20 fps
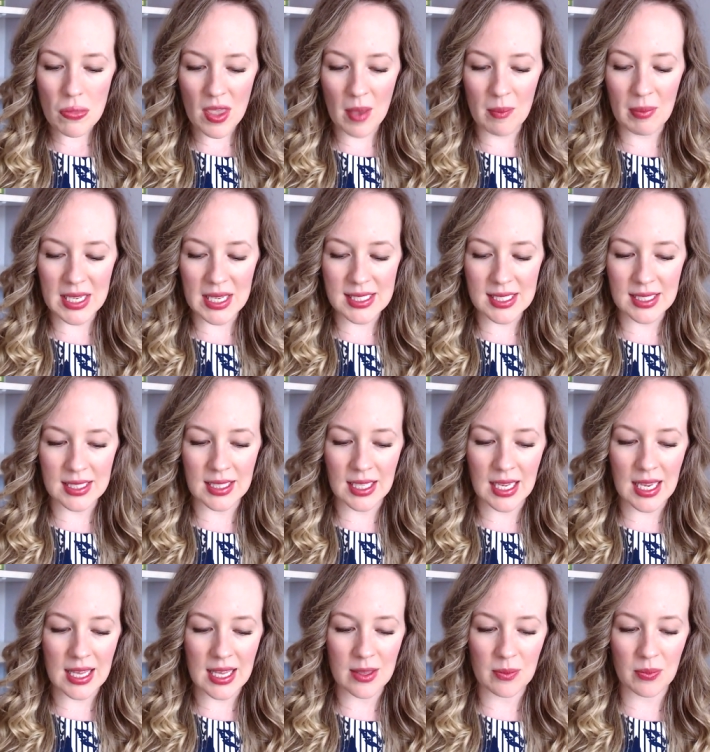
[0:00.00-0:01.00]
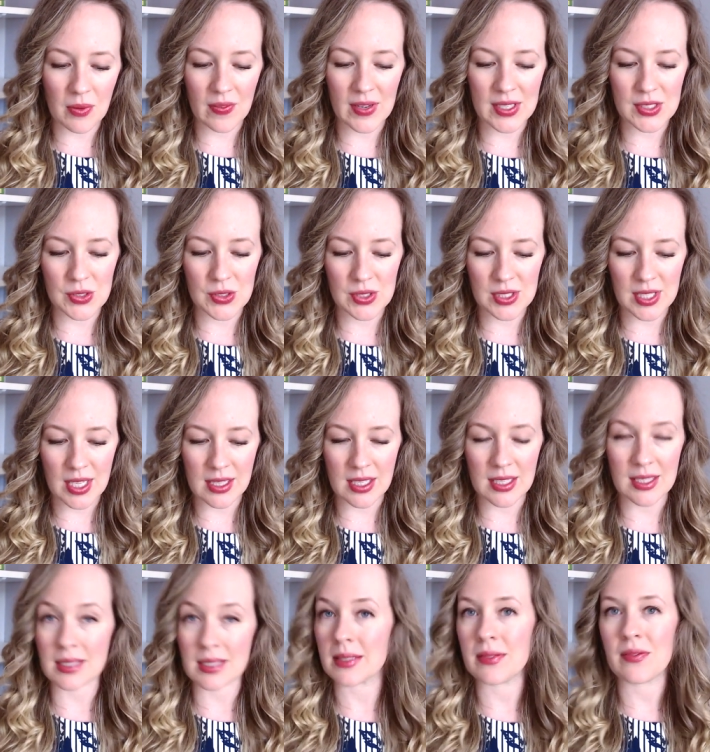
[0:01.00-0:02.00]
basically the professor said that
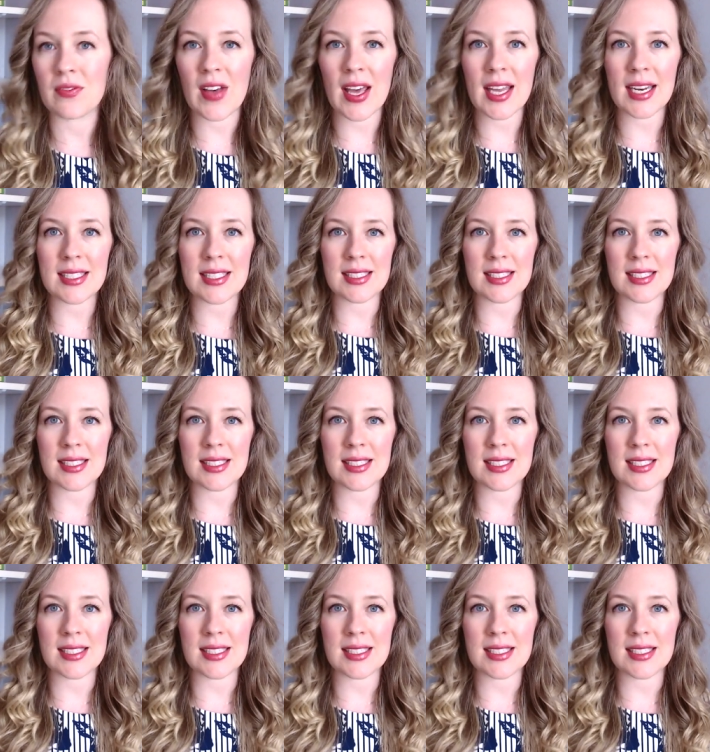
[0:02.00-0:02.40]
the lymphatic